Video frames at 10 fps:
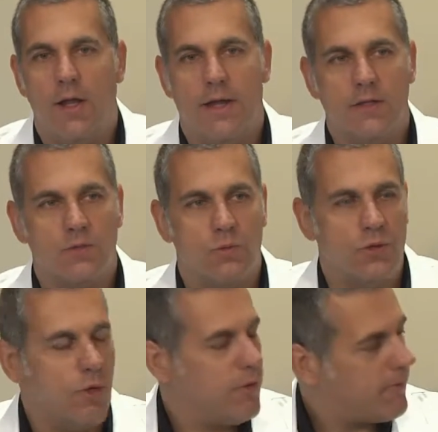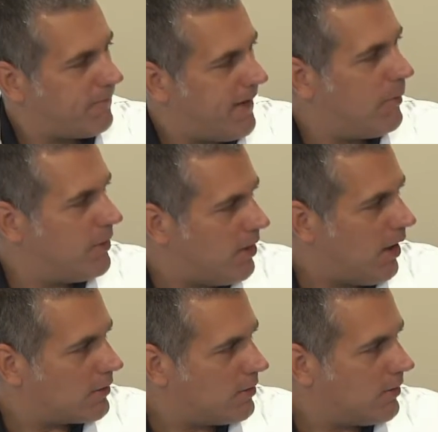is when you go to your family
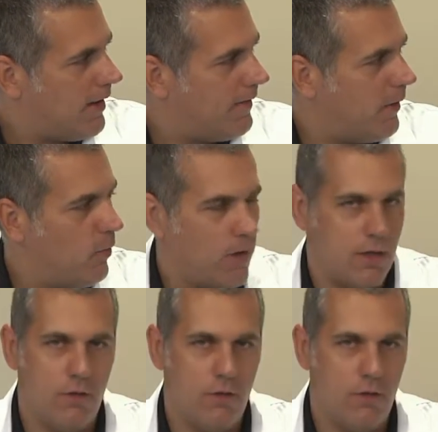doctor and they want